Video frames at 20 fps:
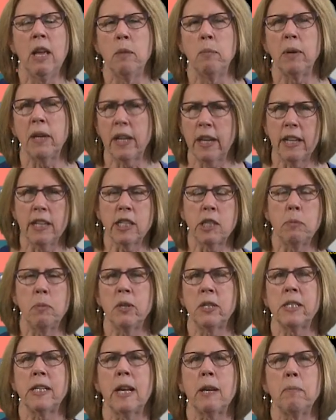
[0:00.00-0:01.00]
But customer
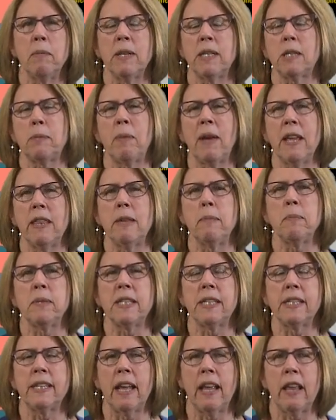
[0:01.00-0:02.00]
segments by
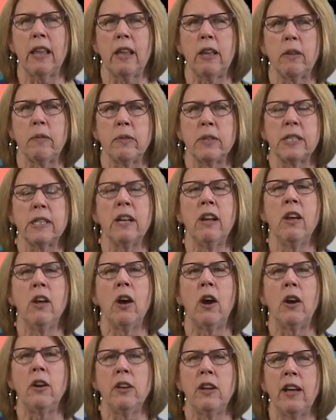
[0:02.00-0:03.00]
themselves
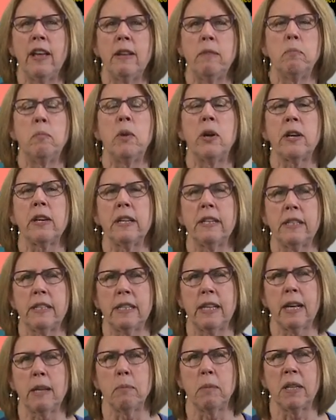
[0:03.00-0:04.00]
are not market
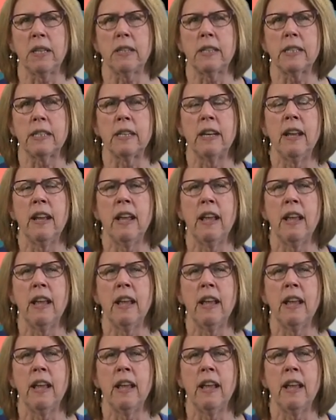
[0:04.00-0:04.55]
segments.